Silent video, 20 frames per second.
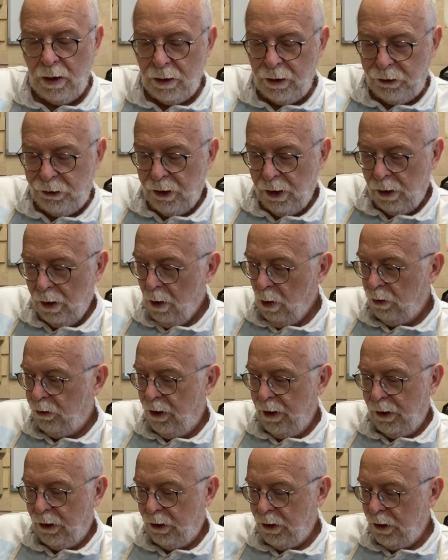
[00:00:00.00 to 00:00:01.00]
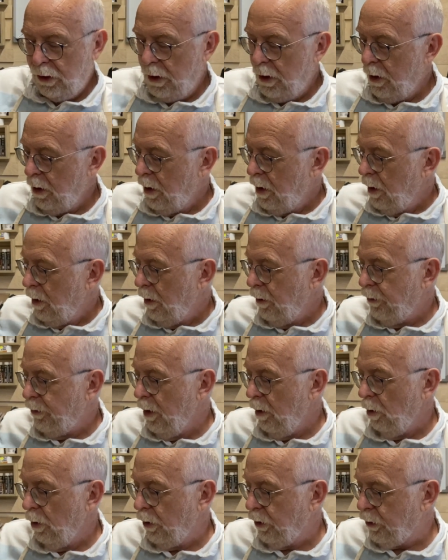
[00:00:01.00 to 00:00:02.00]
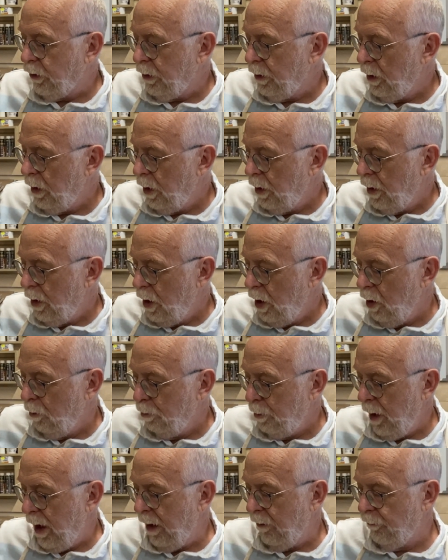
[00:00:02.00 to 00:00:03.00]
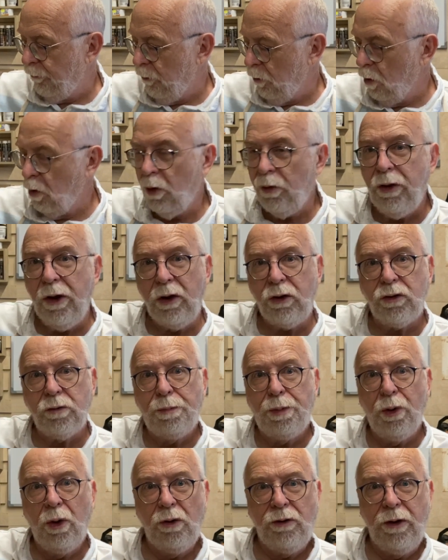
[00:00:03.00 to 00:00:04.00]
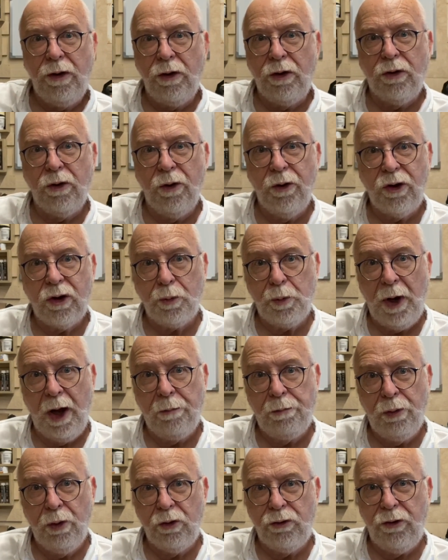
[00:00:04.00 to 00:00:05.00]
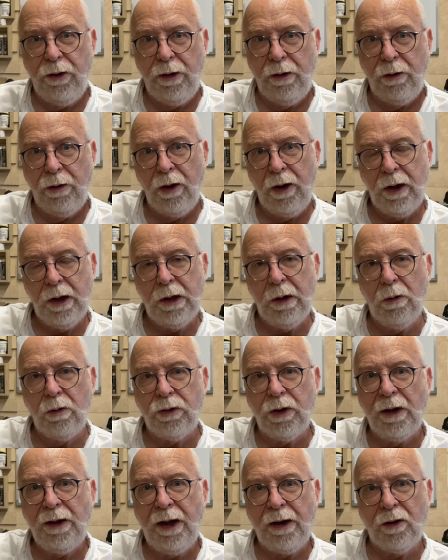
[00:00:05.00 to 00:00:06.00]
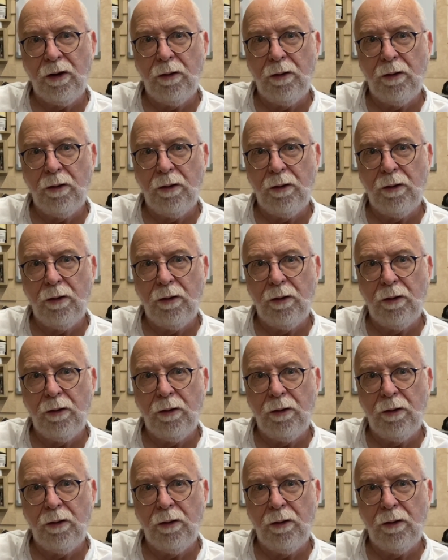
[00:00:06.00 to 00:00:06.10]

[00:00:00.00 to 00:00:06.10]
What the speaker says: You notice there was, before the support inserts were put in, there was a little